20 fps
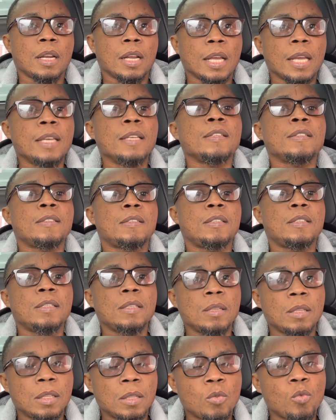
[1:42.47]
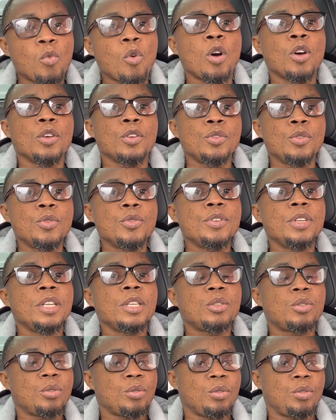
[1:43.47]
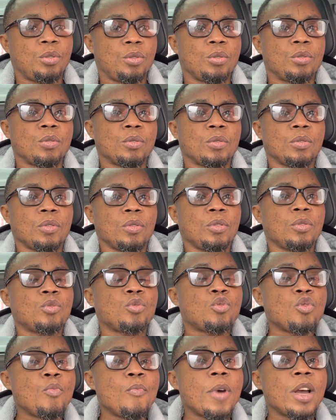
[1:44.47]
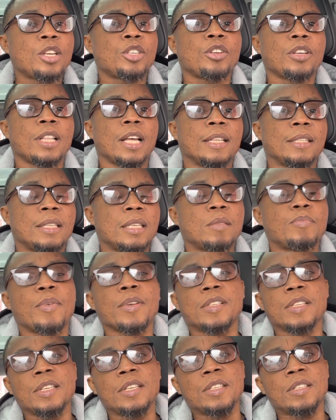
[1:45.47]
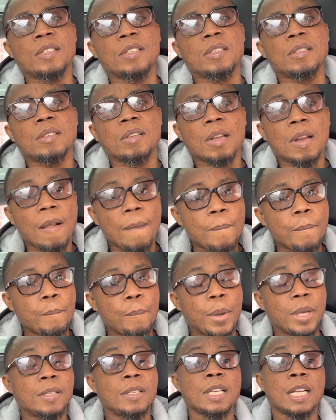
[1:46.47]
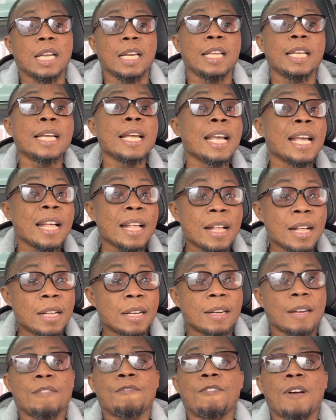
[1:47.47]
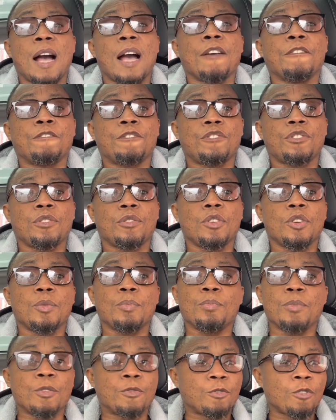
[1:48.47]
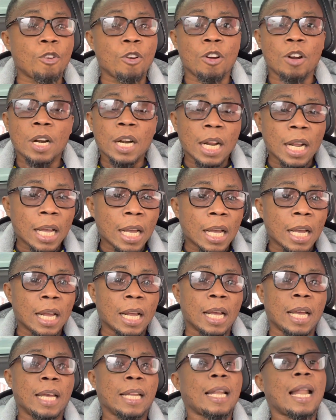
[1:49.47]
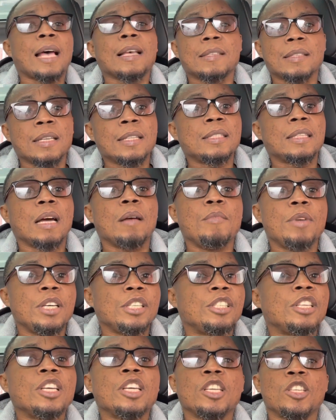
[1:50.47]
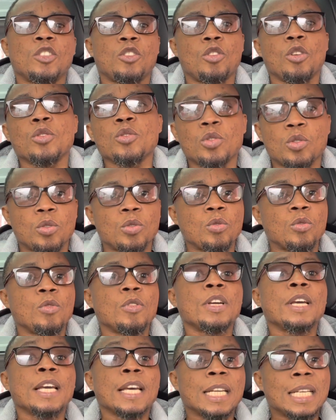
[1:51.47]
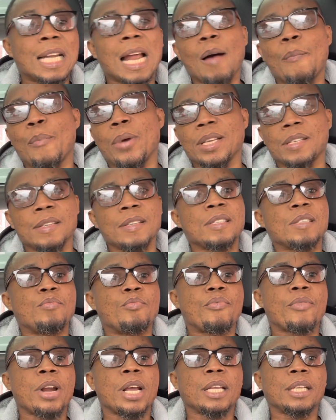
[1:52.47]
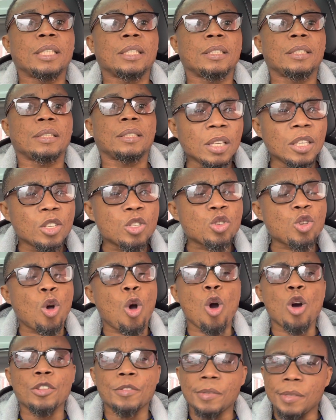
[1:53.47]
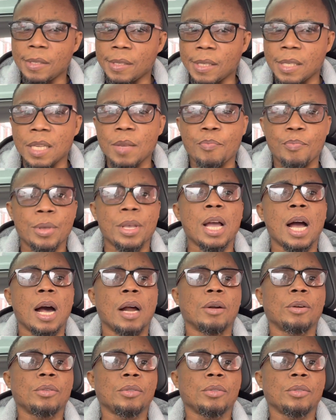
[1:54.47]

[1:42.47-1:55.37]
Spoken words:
is what you need to do to make sure that this person is basically revived before a lasting damage is done to that person's brain. It's called CPR.